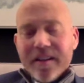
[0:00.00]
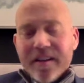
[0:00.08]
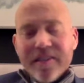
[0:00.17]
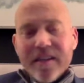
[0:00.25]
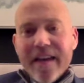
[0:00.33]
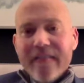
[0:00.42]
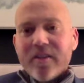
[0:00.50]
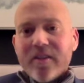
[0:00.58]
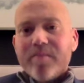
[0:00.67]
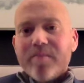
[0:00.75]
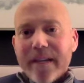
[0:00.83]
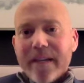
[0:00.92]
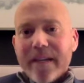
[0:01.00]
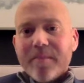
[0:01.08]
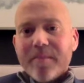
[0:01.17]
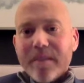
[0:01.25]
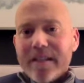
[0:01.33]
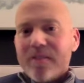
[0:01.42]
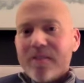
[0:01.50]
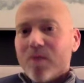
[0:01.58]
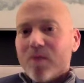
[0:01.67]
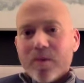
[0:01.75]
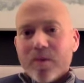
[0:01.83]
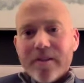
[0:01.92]
have a good plan in place, you
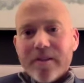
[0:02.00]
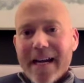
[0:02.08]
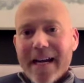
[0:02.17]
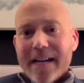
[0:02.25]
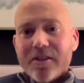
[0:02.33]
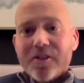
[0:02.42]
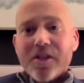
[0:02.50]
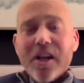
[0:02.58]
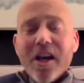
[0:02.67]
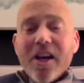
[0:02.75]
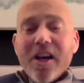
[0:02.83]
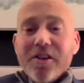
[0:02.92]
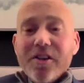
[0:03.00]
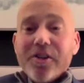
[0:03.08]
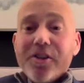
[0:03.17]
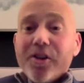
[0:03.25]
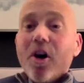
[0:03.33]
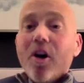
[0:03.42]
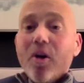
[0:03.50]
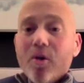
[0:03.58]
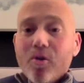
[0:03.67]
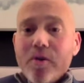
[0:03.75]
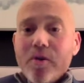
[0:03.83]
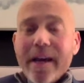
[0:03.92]
work with your doctors, you're your
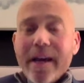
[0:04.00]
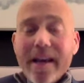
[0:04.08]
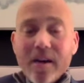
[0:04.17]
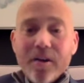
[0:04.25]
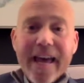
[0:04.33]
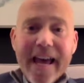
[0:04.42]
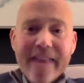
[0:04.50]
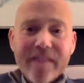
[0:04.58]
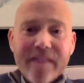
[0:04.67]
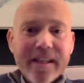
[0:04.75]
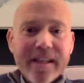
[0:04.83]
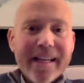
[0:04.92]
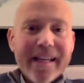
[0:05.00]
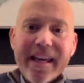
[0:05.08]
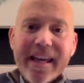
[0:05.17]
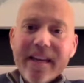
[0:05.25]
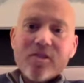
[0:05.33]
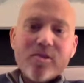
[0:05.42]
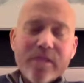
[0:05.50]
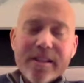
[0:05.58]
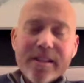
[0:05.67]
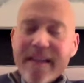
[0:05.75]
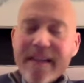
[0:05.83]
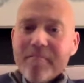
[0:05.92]
own health advocate. I can't
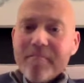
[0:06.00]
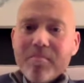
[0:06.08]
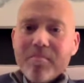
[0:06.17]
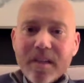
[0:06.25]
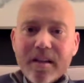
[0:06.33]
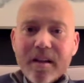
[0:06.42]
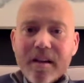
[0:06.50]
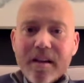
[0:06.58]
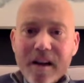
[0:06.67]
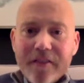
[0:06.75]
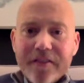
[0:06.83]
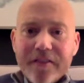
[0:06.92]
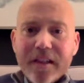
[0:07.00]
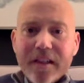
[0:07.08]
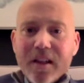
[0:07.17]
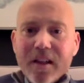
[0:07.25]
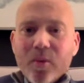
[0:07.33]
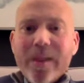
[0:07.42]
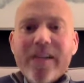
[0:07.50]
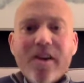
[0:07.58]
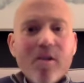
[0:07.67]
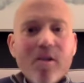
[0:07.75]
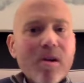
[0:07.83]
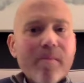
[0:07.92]
stress that enough. We
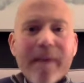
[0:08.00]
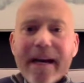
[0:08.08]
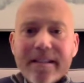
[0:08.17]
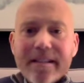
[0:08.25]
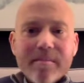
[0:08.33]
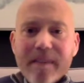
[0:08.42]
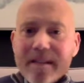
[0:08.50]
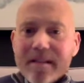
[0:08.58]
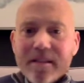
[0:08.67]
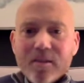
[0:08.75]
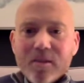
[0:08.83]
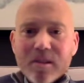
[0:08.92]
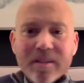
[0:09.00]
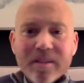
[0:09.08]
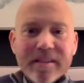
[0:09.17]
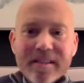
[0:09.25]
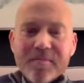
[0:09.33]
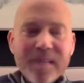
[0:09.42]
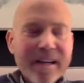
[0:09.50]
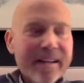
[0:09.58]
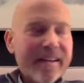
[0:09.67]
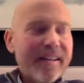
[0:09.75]
know our body is the best in the world, and this is my